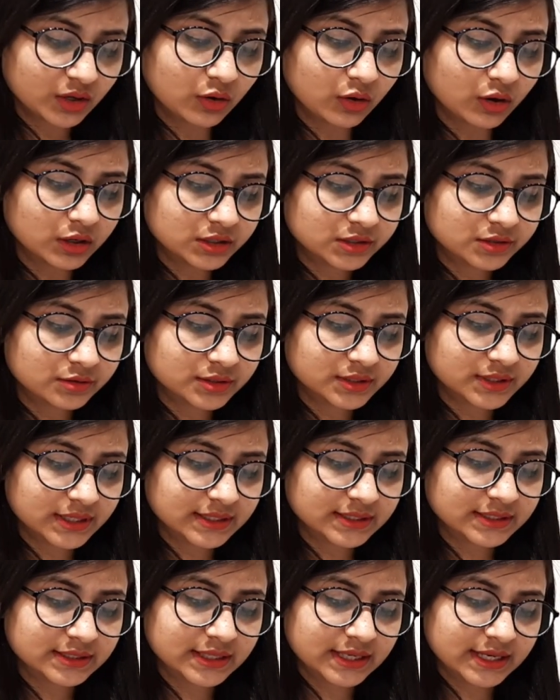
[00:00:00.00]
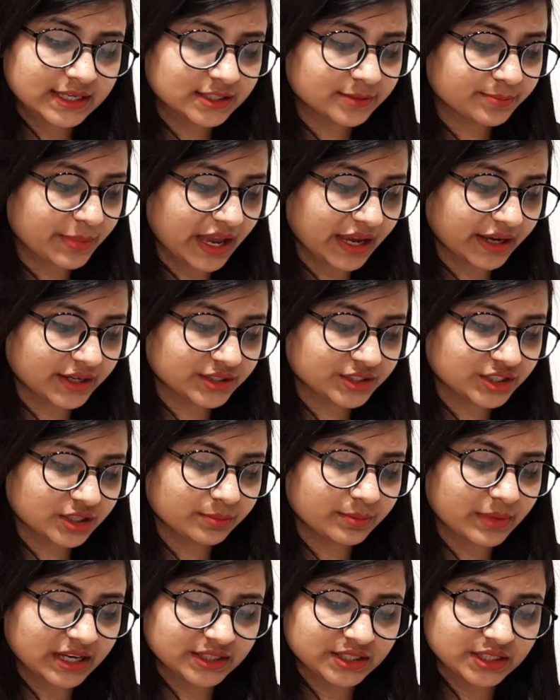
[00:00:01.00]
Also, since these
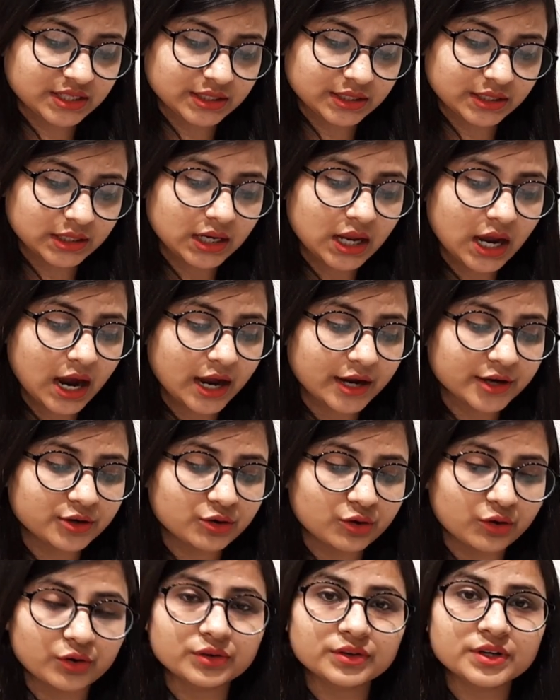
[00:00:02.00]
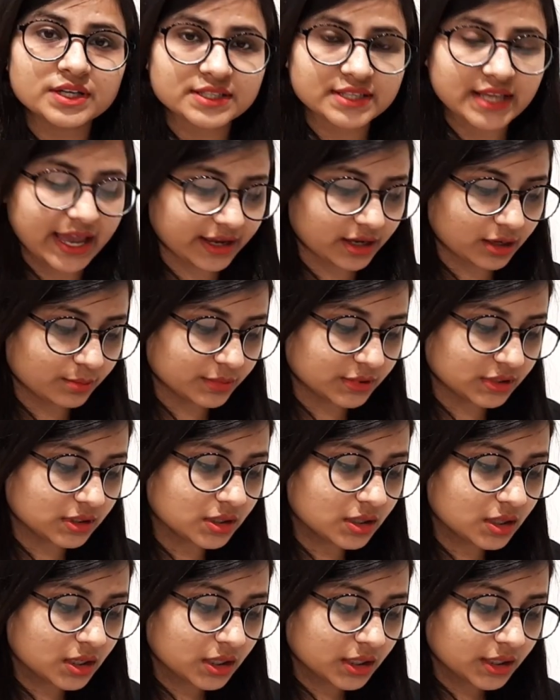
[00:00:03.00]
packaging materials are
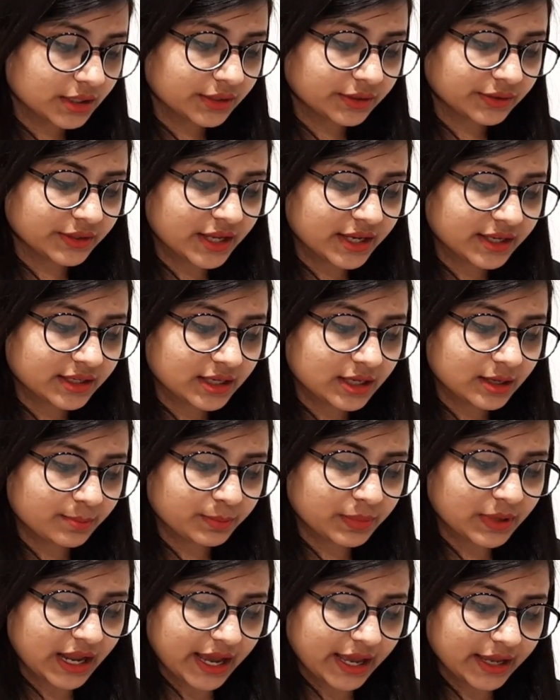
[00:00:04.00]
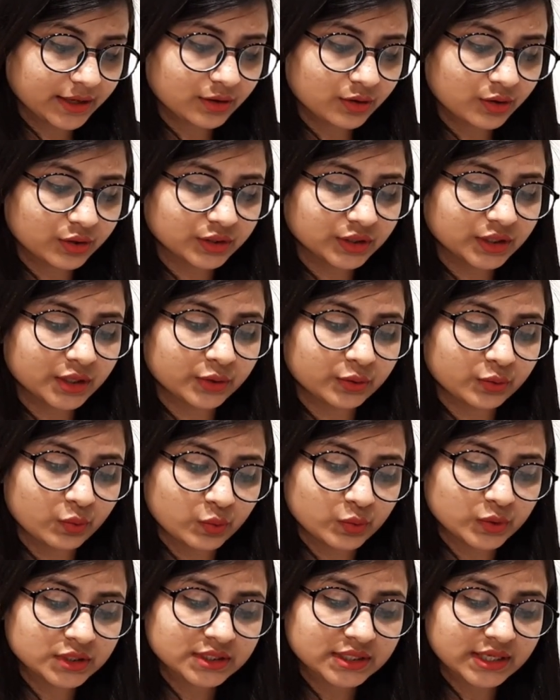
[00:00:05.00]
non-recyclable, they keep lying on the
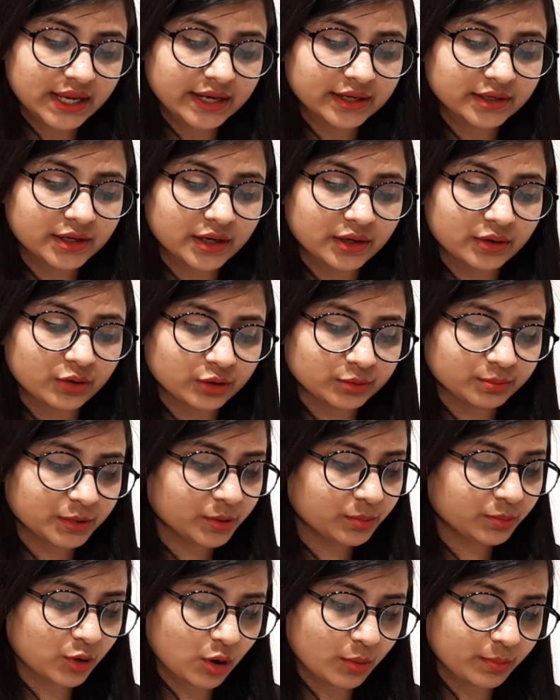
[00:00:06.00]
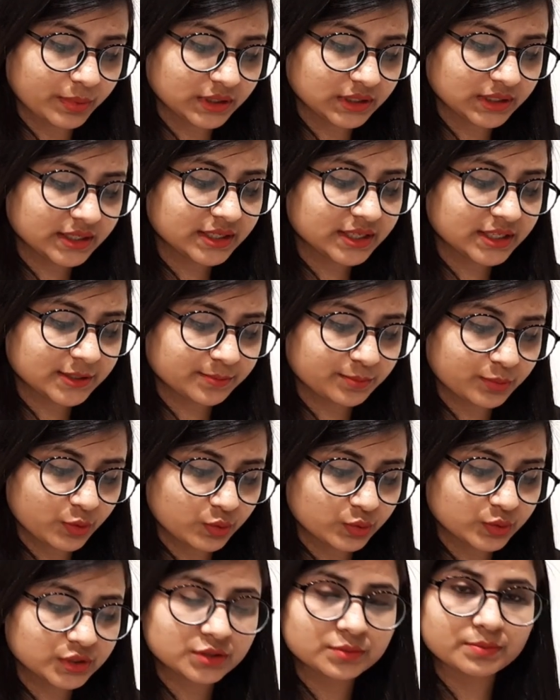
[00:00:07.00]
roads and cannot be properly
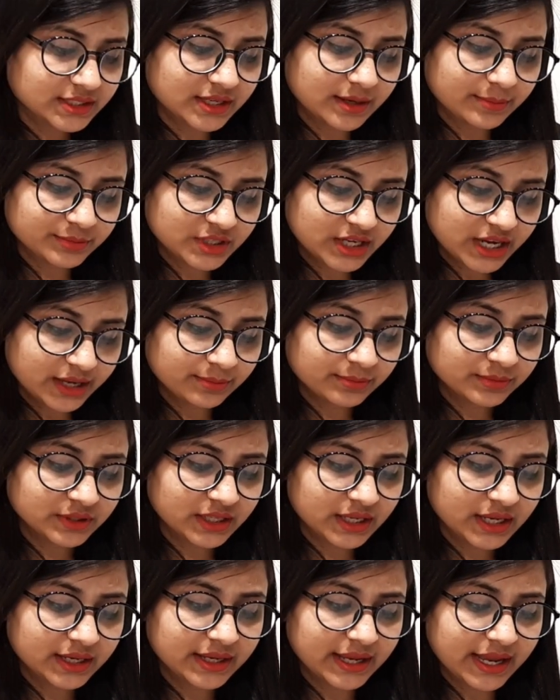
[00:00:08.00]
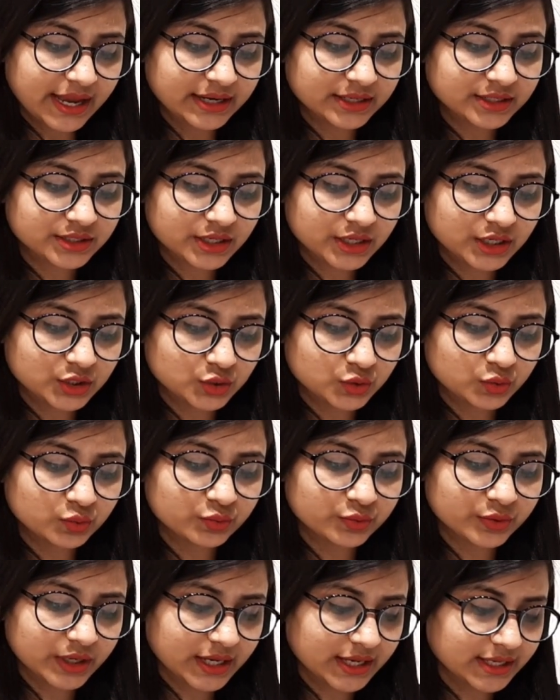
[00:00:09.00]
disposed. Sometimes they get into
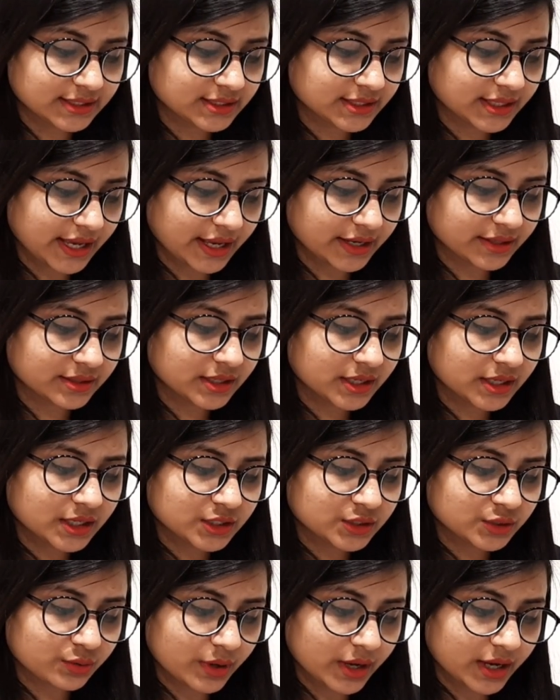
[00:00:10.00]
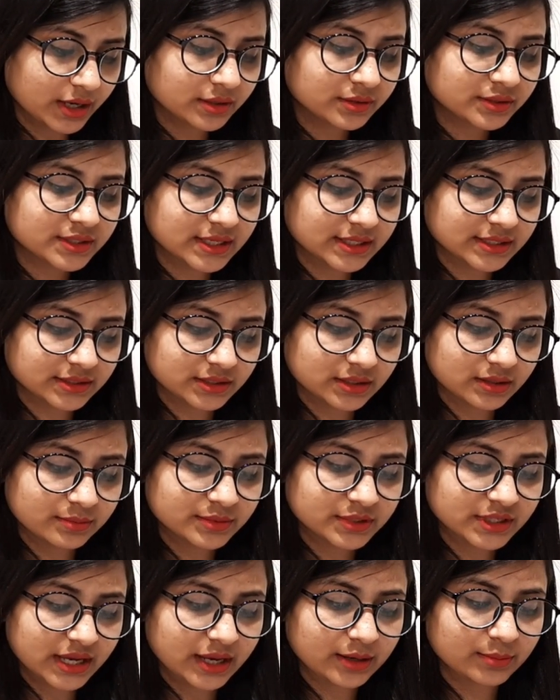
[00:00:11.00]
drains and sewer
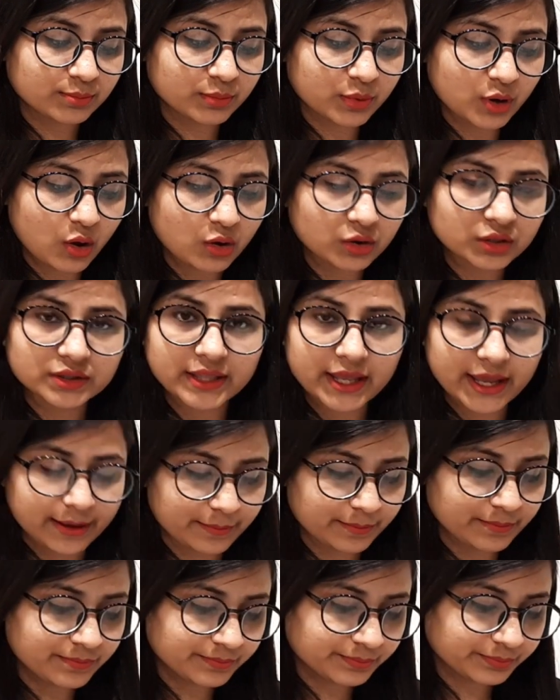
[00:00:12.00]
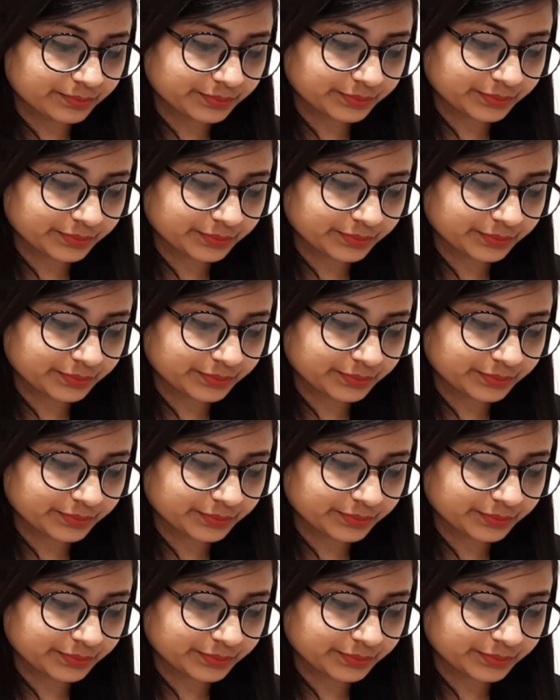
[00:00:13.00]
systems and block them,